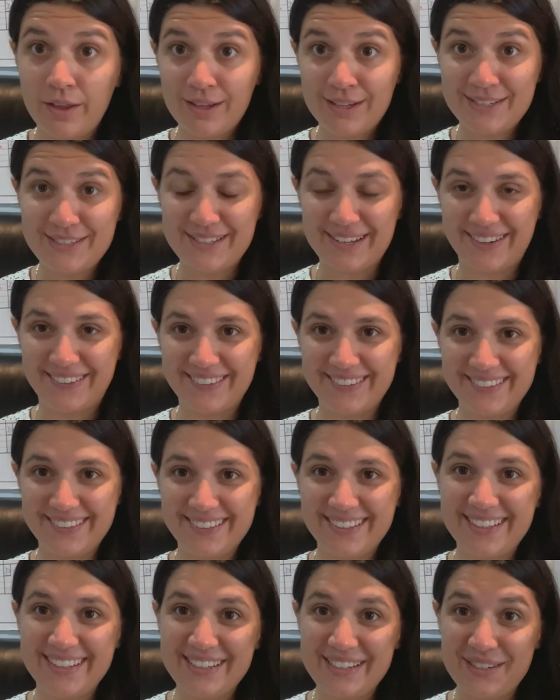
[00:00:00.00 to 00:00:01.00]
So
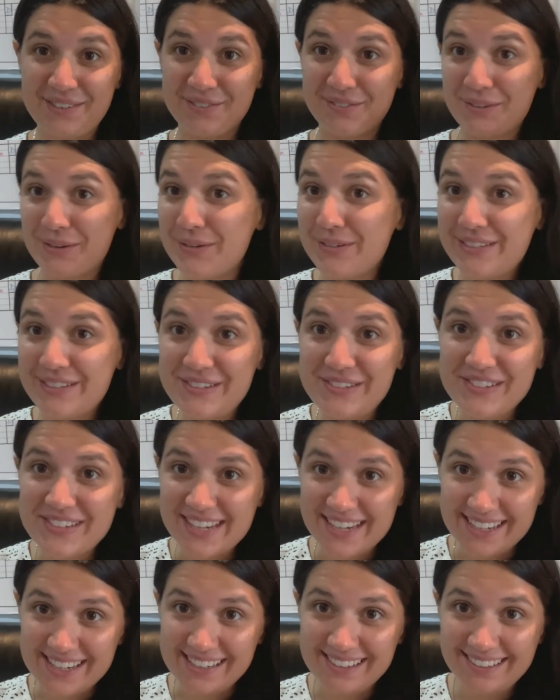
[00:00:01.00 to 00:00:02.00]
you've roasted your
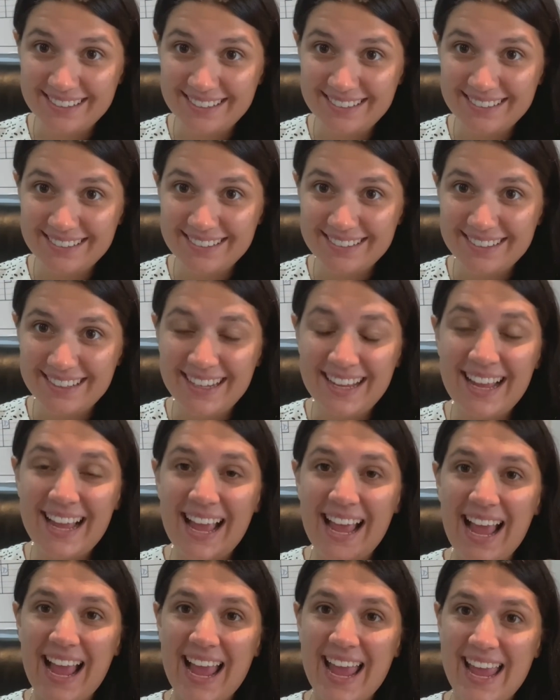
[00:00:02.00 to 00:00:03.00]
chicken
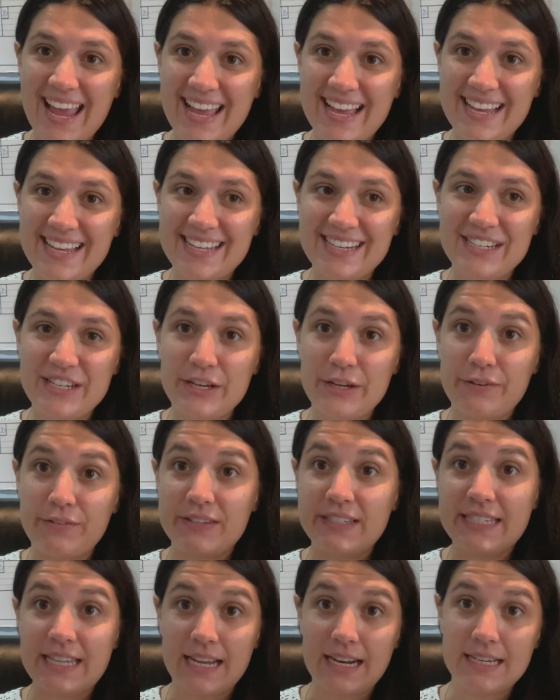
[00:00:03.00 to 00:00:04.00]
and you've
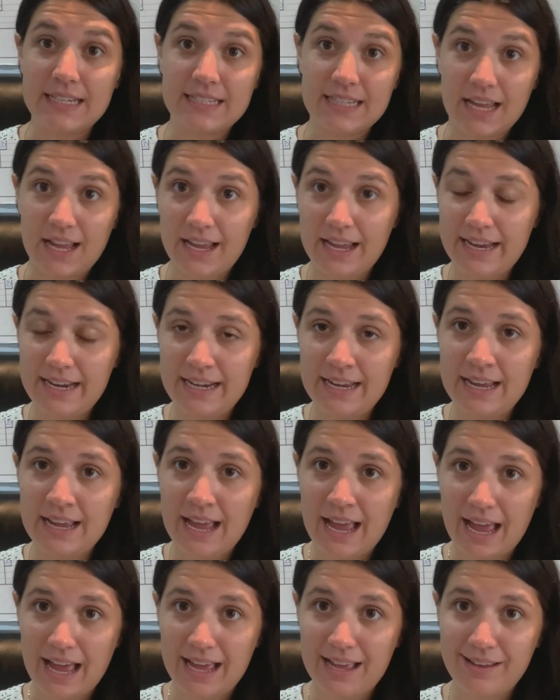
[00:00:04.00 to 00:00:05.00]
set aside
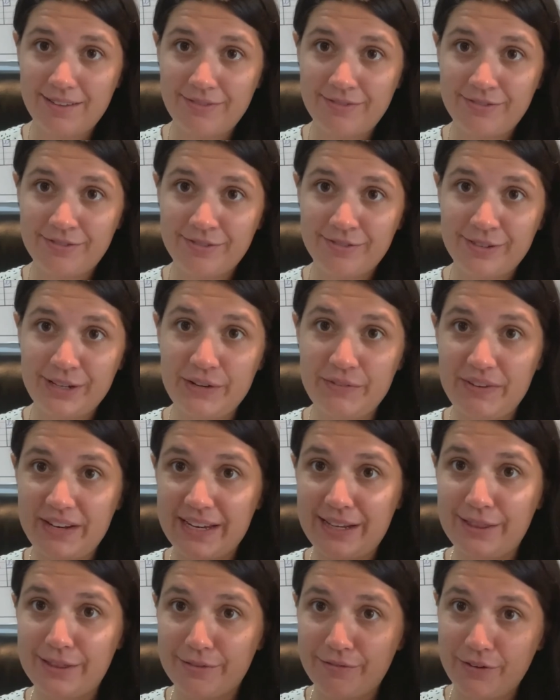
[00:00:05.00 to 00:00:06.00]
half. You've
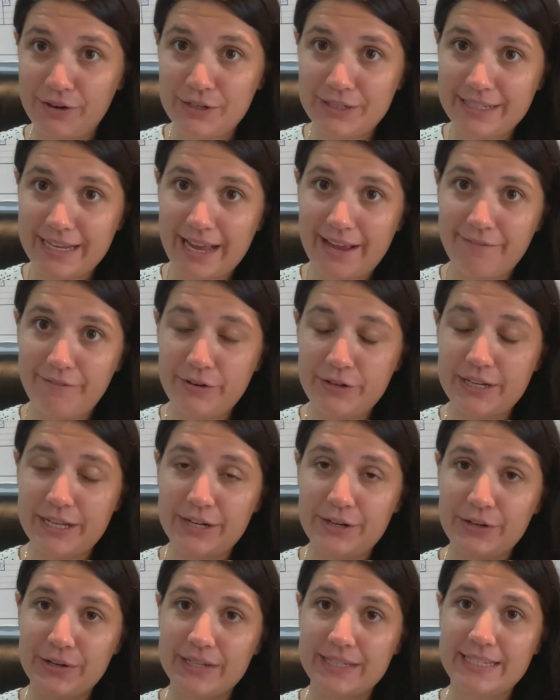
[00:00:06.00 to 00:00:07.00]
eaten the first half for
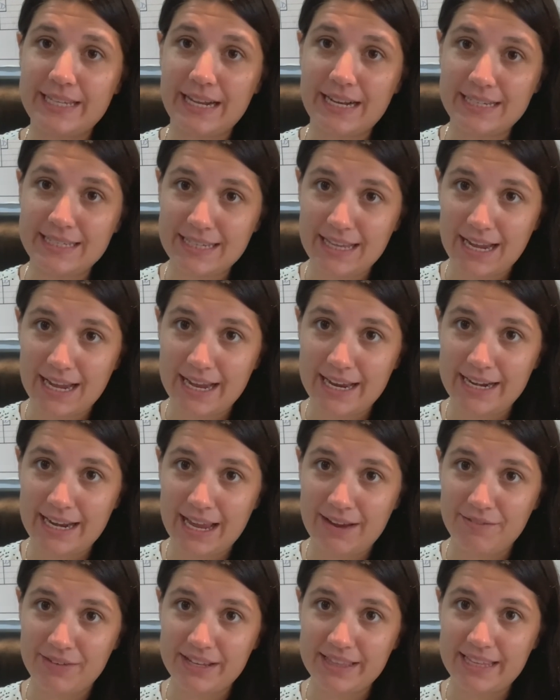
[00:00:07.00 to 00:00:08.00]
dinner and set aside
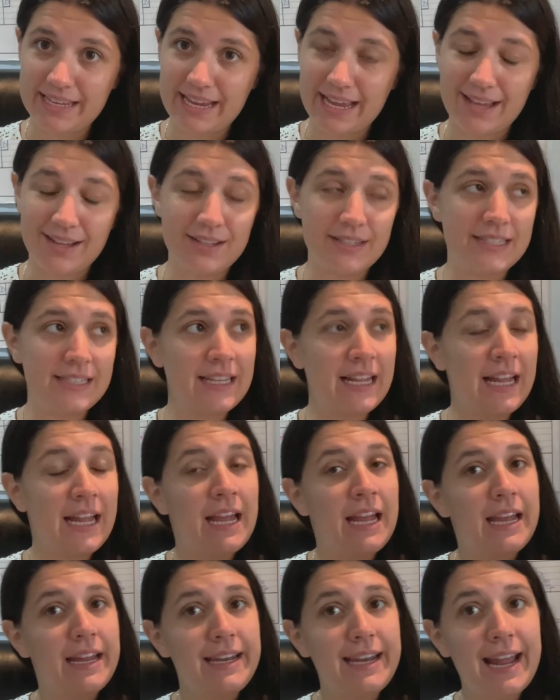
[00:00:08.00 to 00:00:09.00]
everything else.
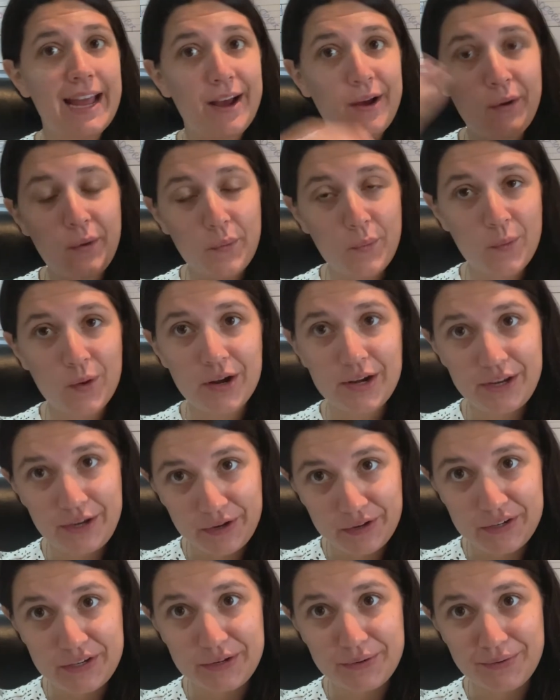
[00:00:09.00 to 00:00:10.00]
Now, what are you
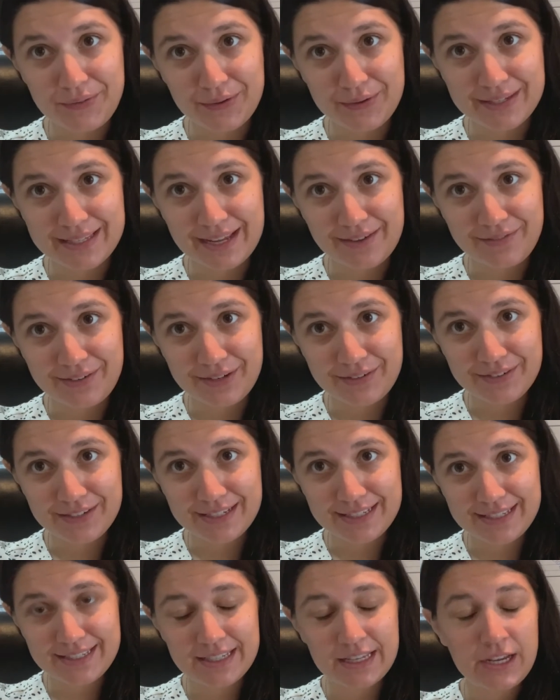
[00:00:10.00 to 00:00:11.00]
going to do with those
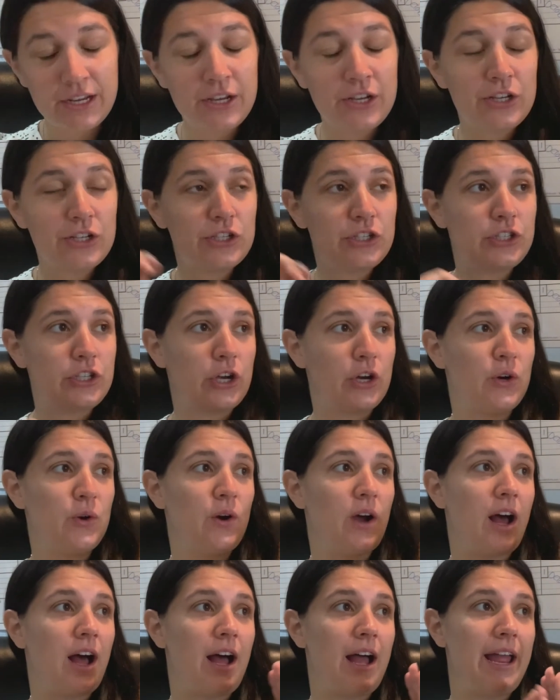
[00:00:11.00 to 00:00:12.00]
leftovers?
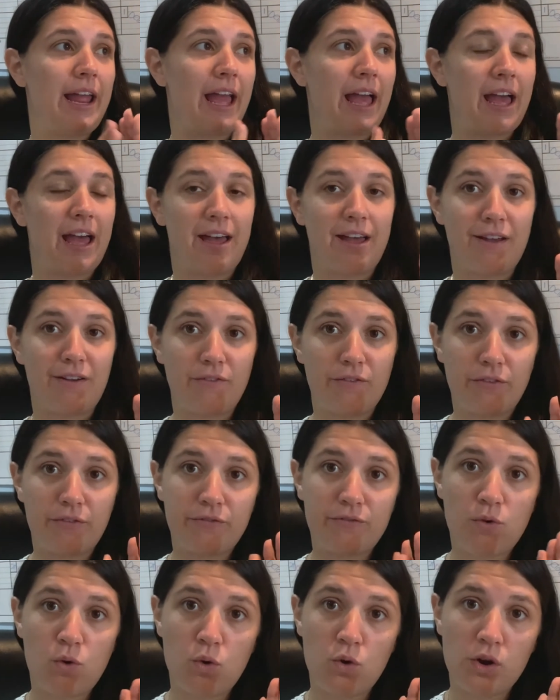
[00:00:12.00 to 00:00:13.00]
So I have
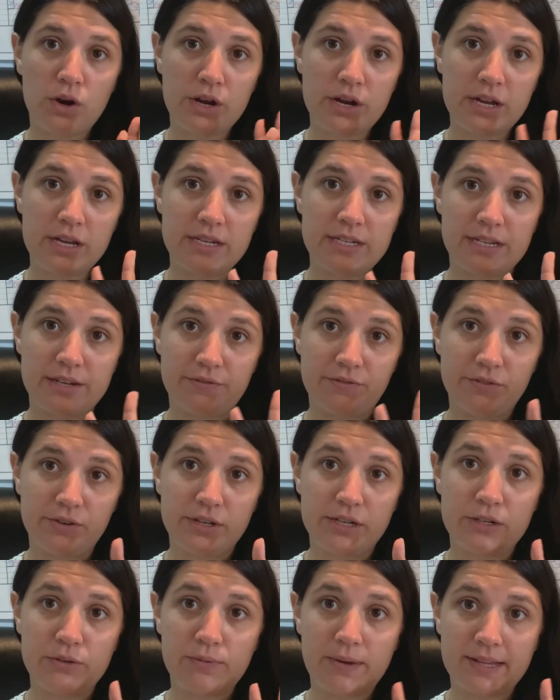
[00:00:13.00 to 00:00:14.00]
4
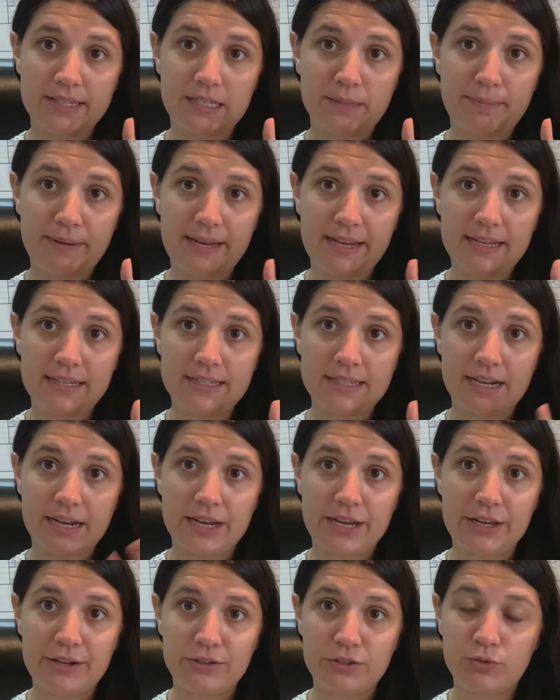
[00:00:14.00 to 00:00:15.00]
different recipes that I
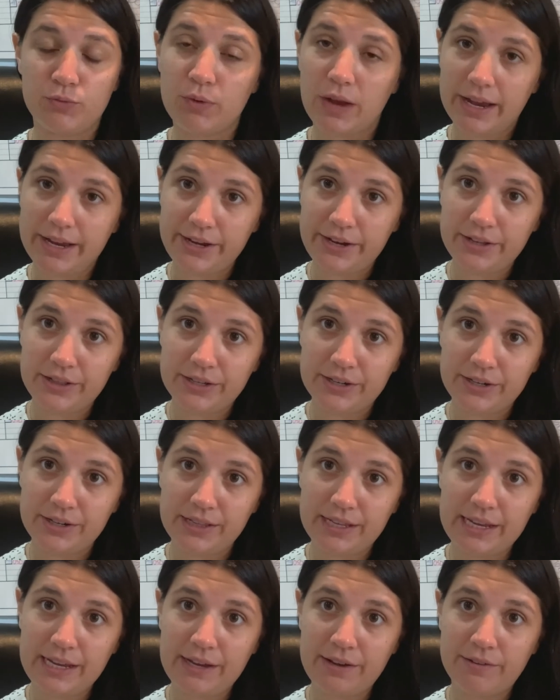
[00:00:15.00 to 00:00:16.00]
use
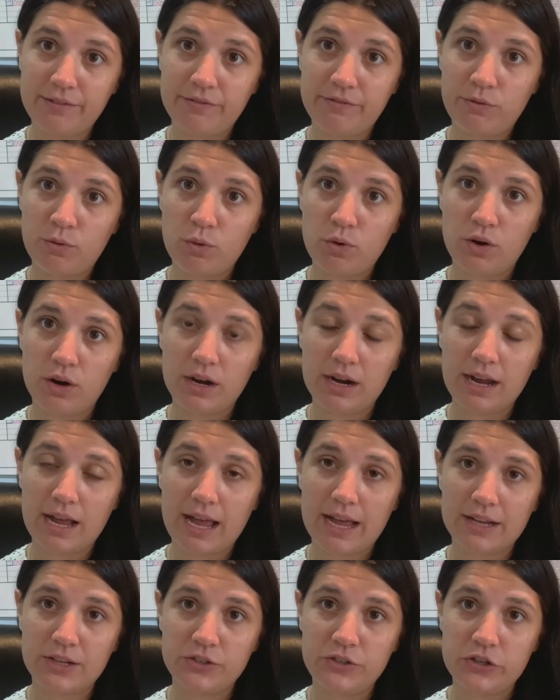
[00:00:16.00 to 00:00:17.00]
regularly for
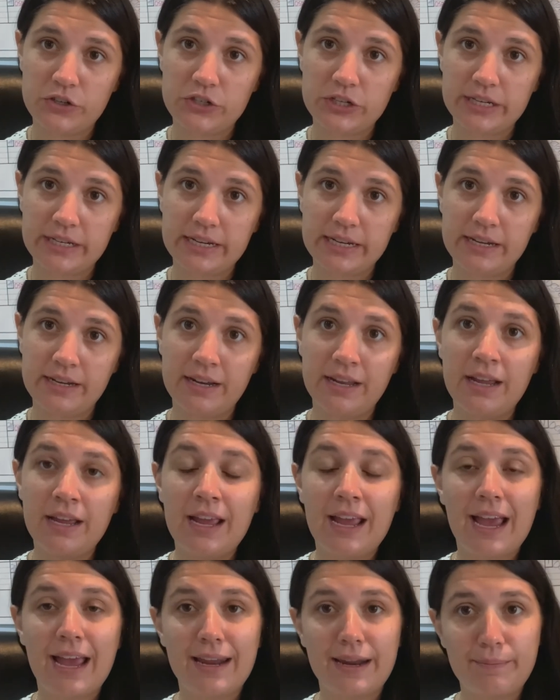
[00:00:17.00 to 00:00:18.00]
extra chicken,
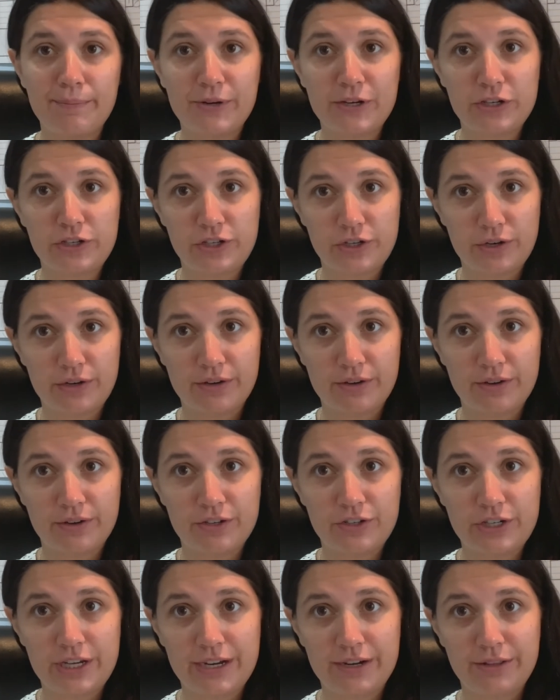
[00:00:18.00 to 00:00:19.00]
and I'm going to
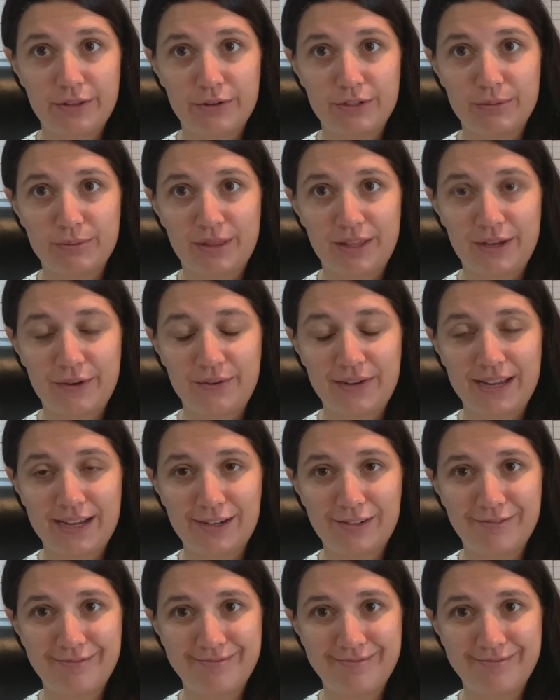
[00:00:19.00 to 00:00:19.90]
share those with you now.